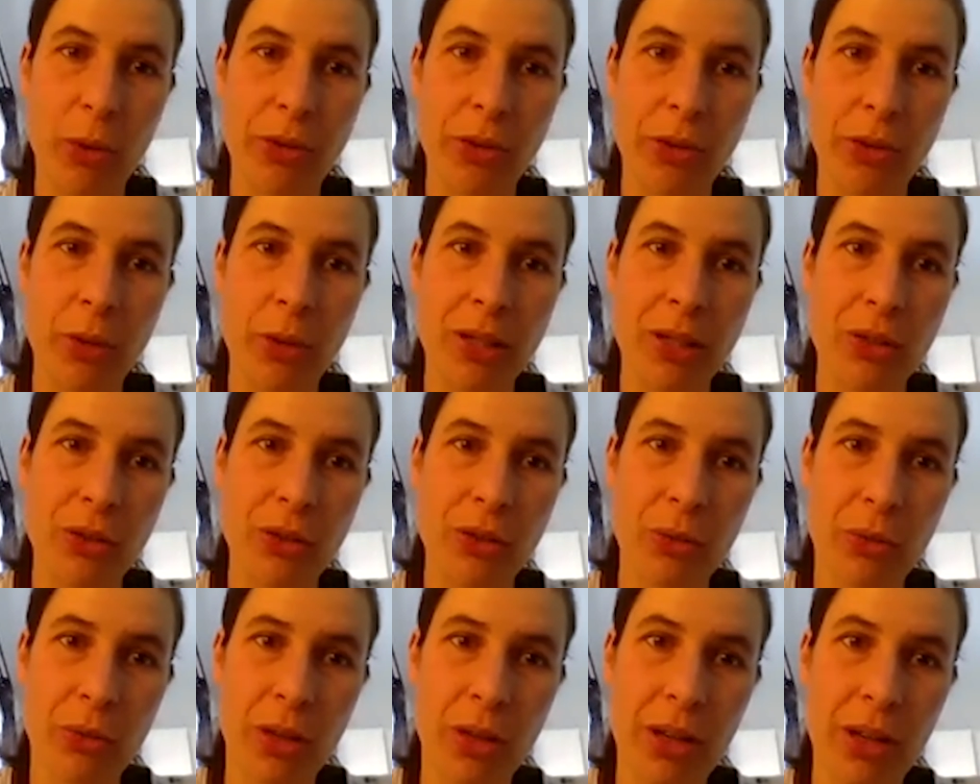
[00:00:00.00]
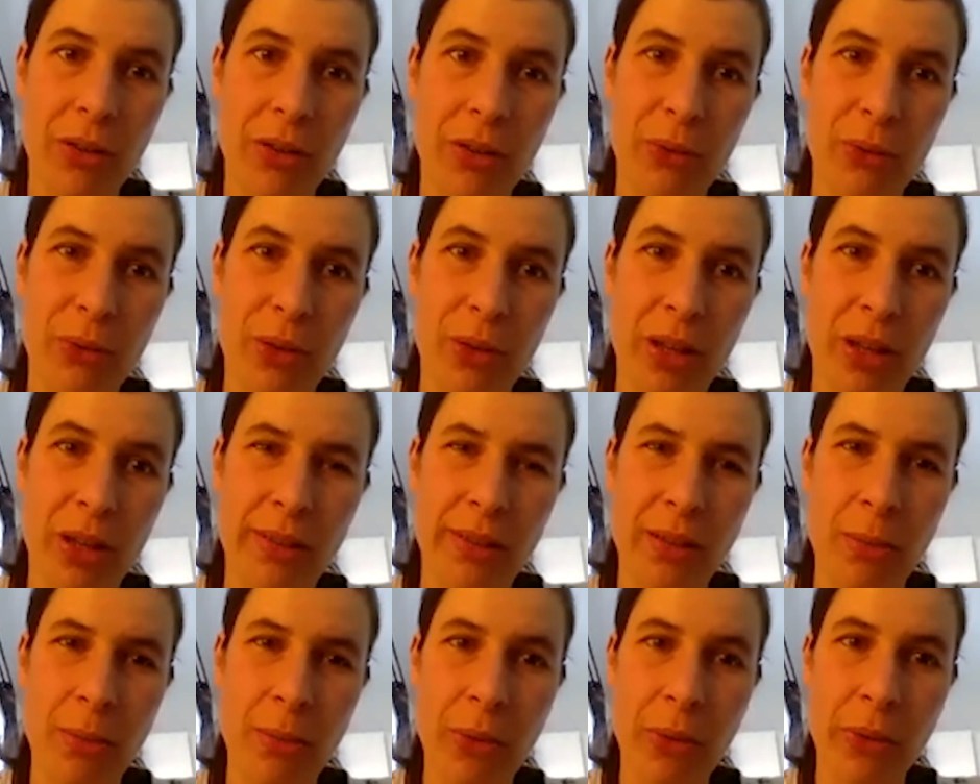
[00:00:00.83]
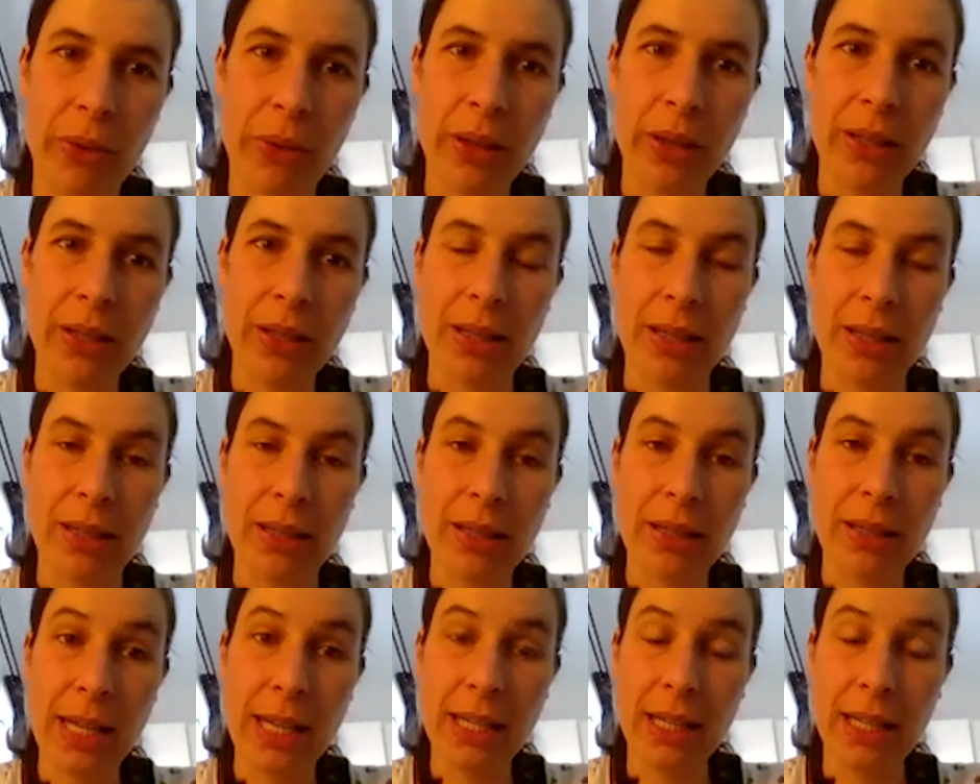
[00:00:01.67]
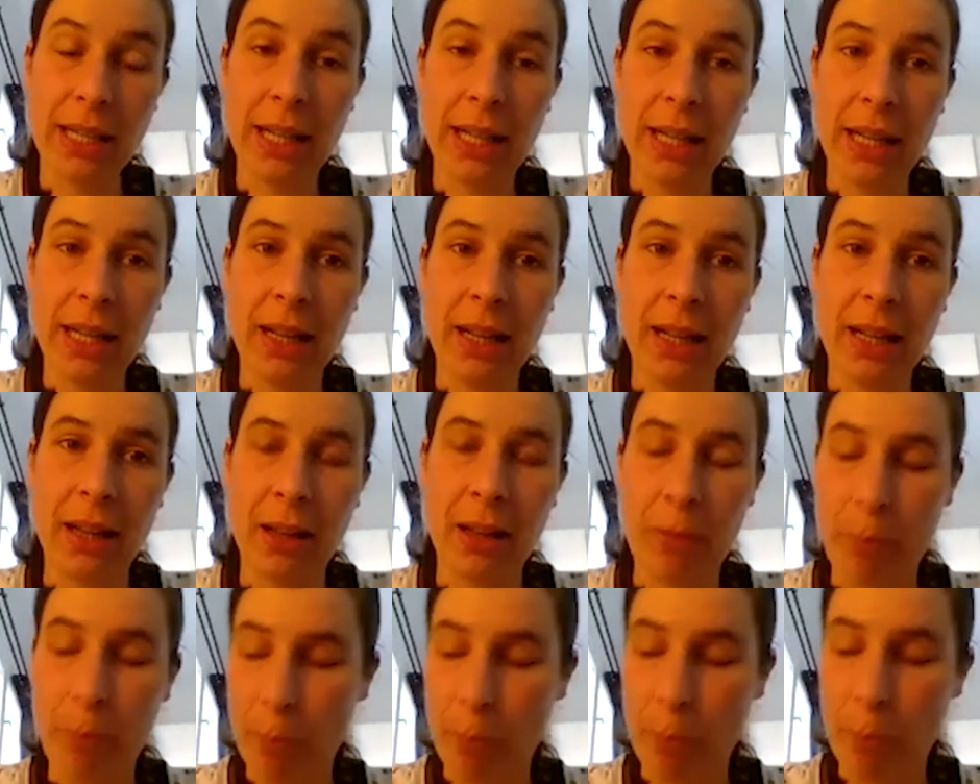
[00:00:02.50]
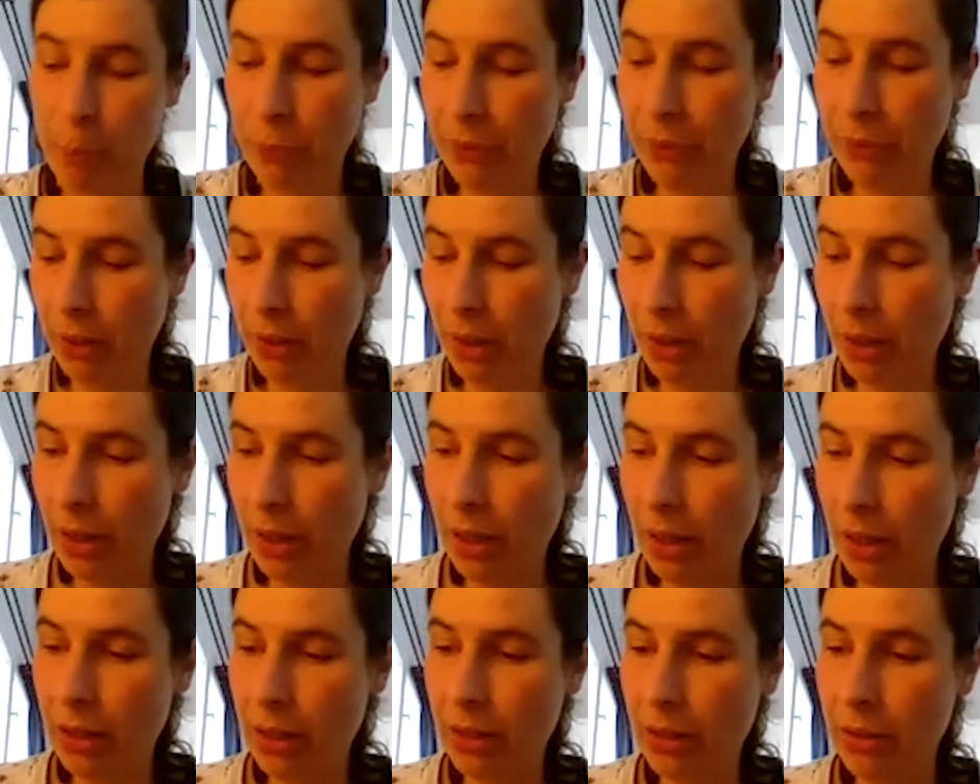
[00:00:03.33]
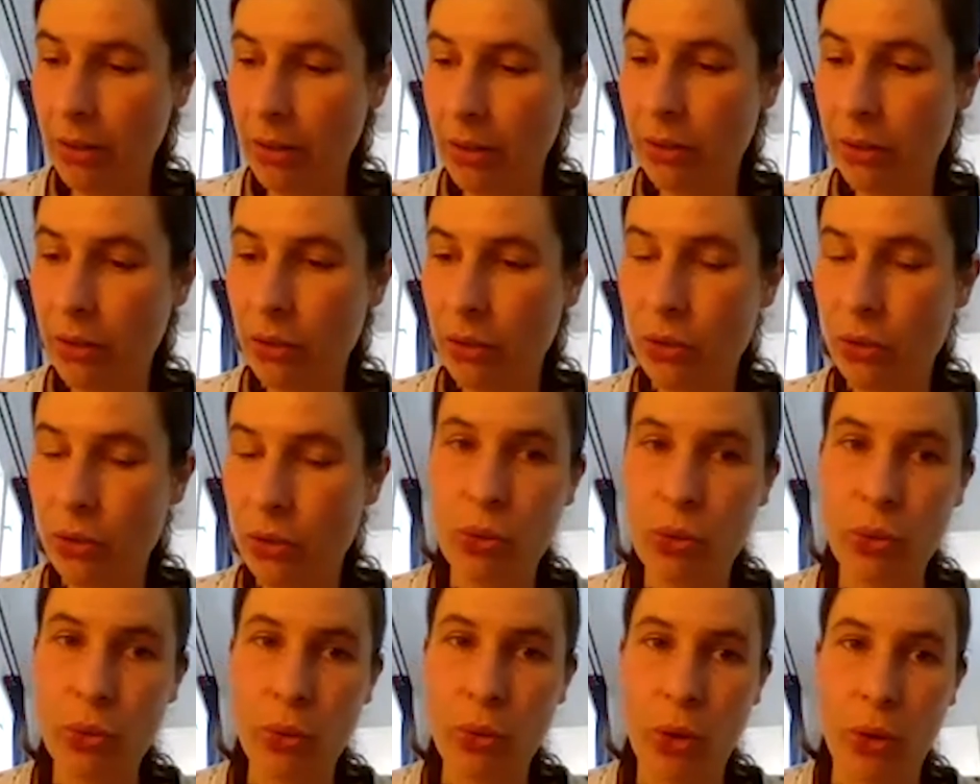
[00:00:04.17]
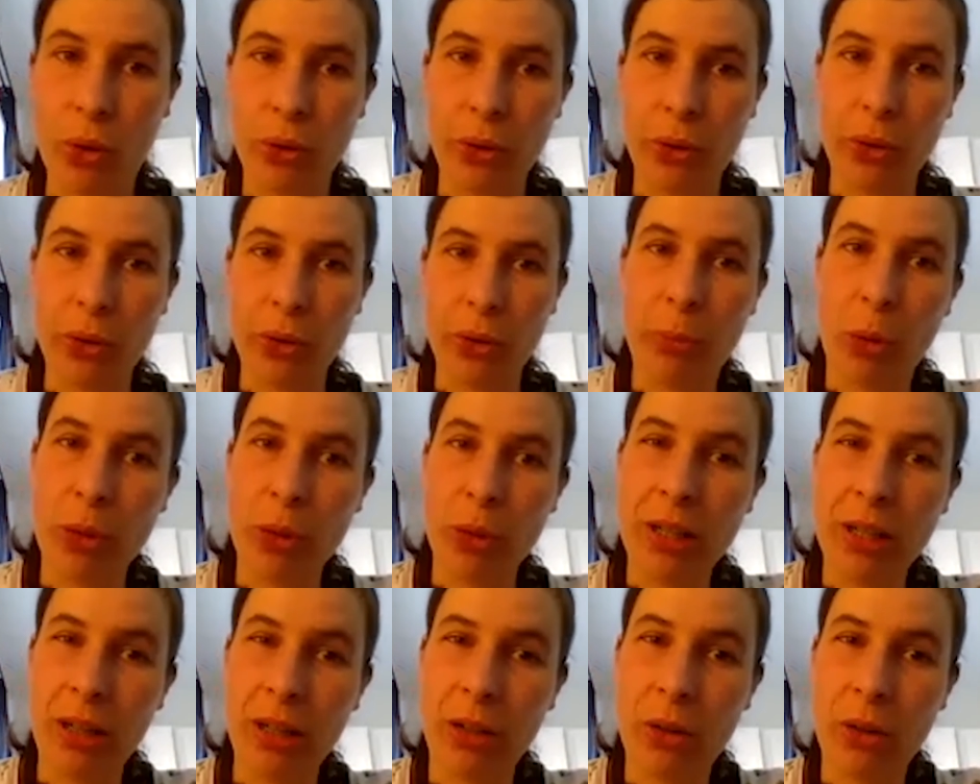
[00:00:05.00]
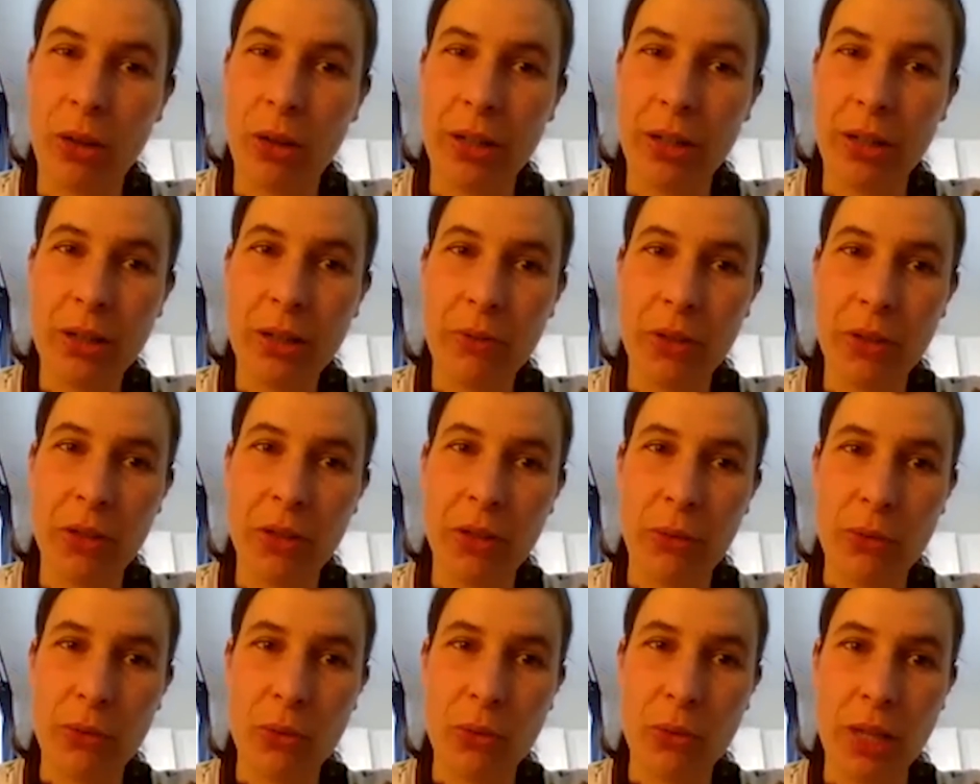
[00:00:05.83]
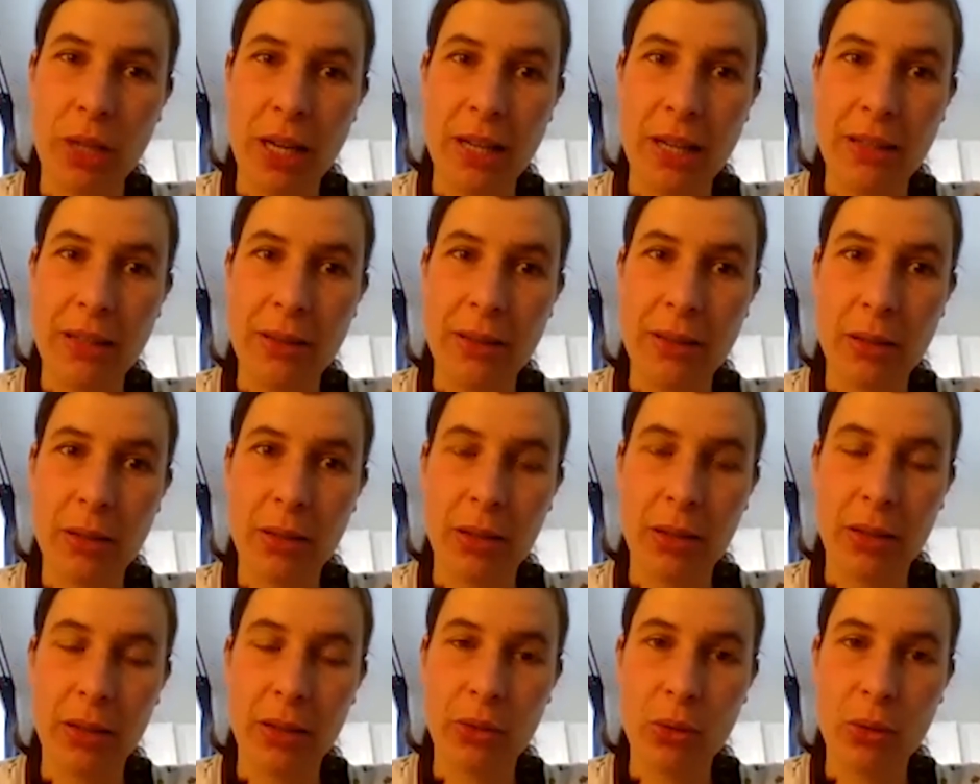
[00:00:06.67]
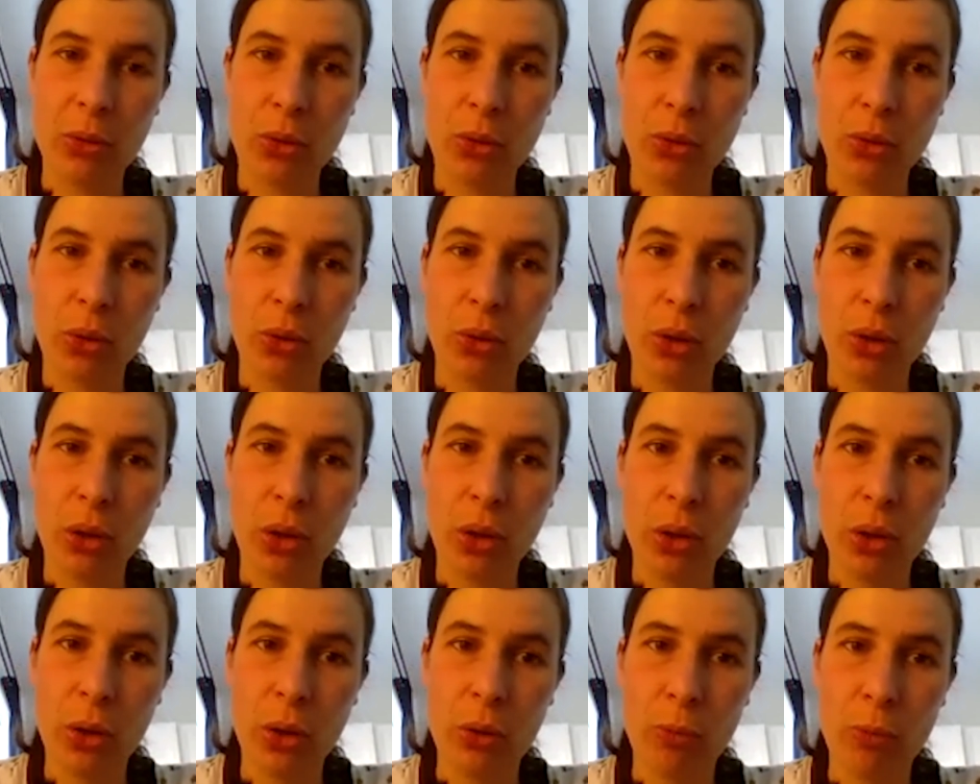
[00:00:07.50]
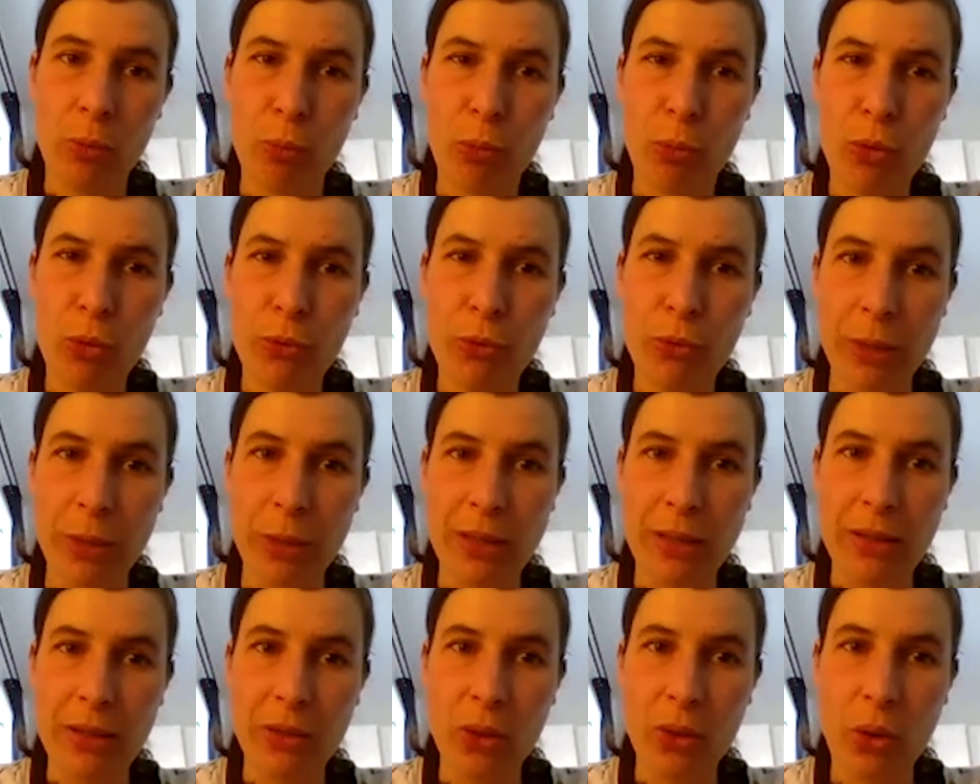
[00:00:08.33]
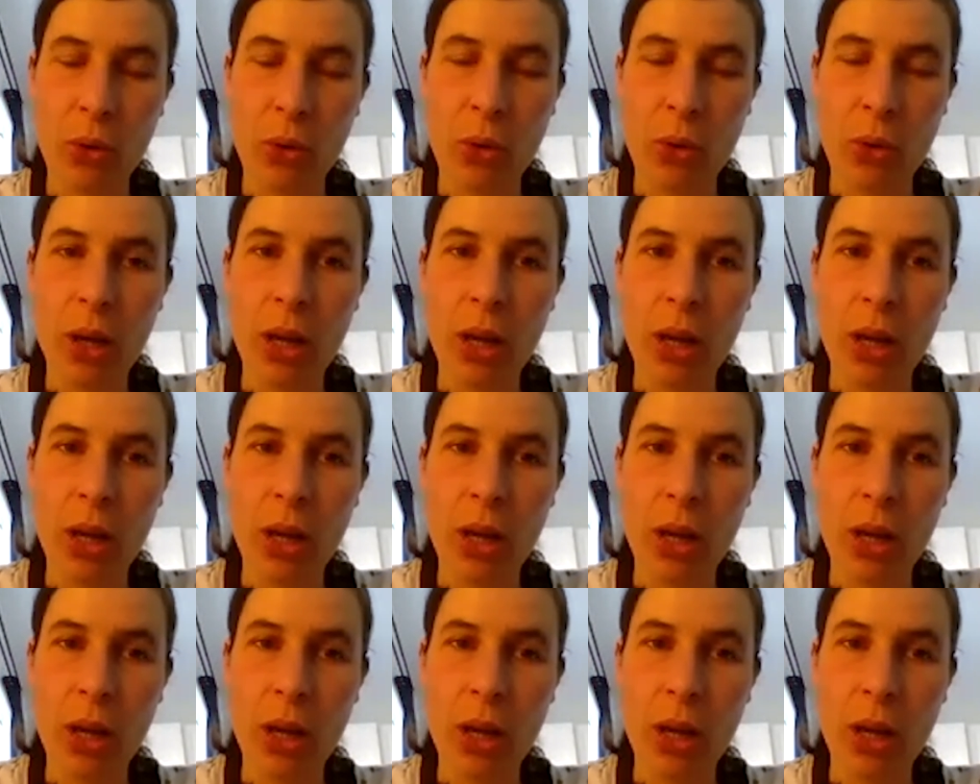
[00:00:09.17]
question to clarify some of the things I said. On the political collectivity of today's social movements. So